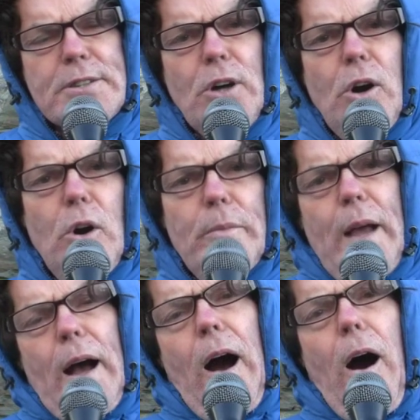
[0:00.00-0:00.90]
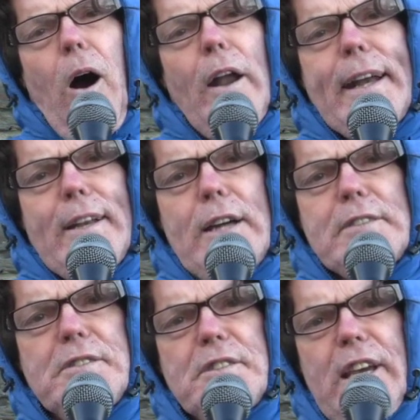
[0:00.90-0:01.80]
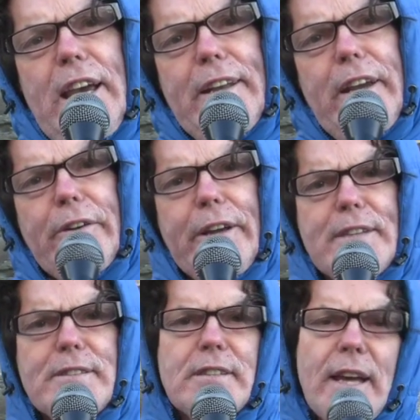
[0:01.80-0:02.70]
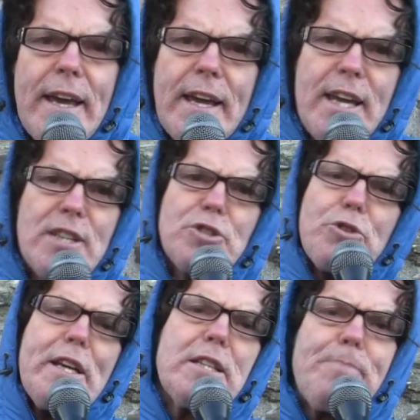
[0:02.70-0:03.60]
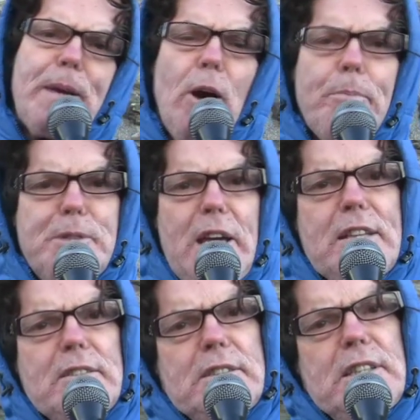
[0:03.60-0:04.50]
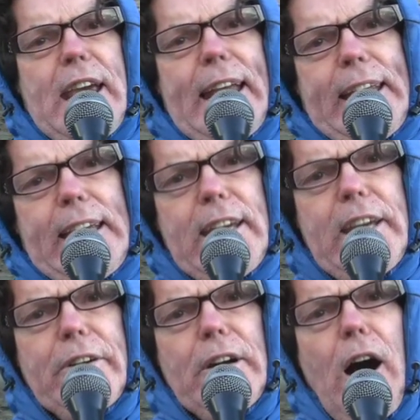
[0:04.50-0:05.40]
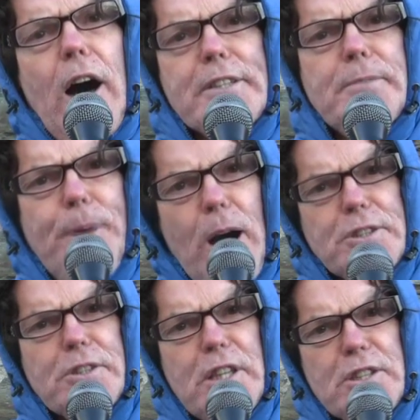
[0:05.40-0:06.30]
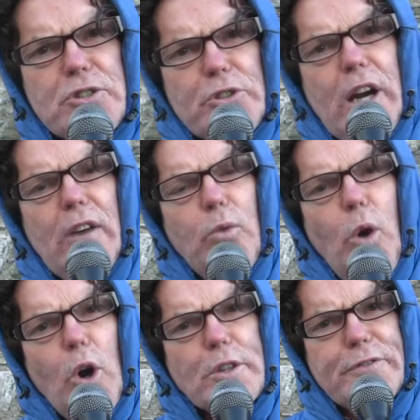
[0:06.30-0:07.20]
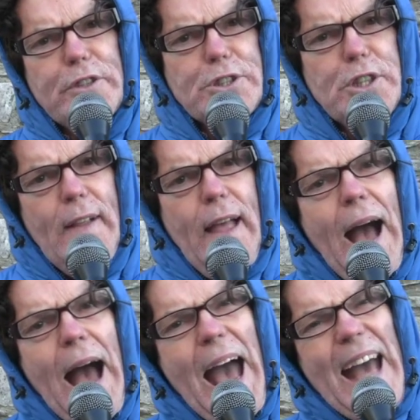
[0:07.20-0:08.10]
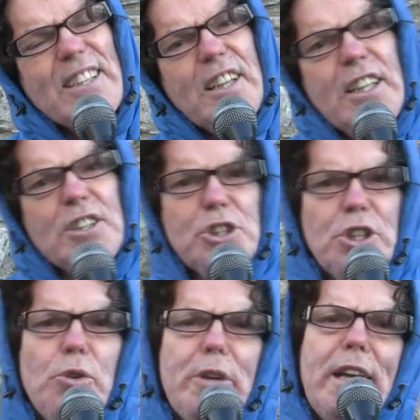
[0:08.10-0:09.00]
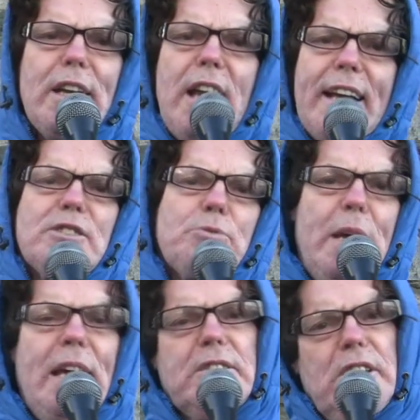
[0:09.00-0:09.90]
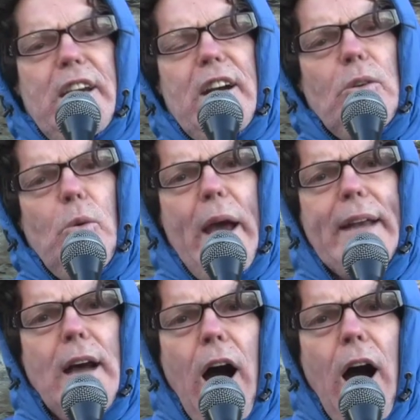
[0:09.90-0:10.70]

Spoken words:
So all I'd like to say there is, history is being updated daily here on the potted history of Waterford. And tune in next week there when